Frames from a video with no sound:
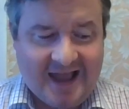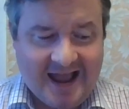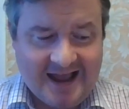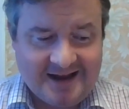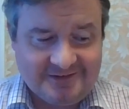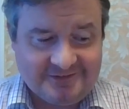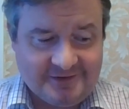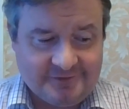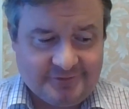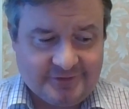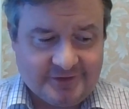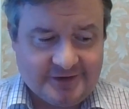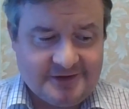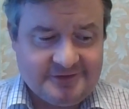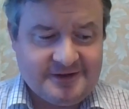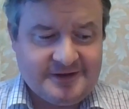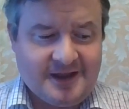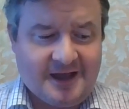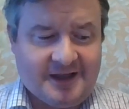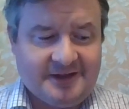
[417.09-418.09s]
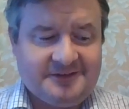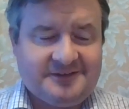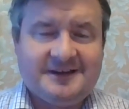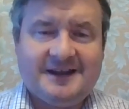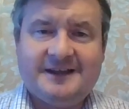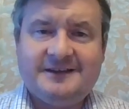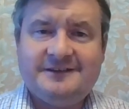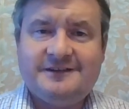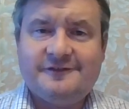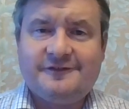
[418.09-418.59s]
antifreeze in
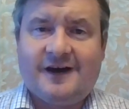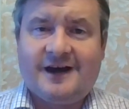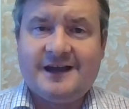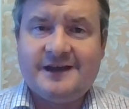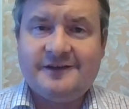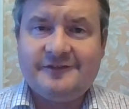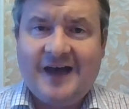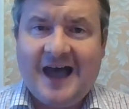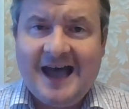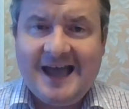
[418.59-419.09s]
1985?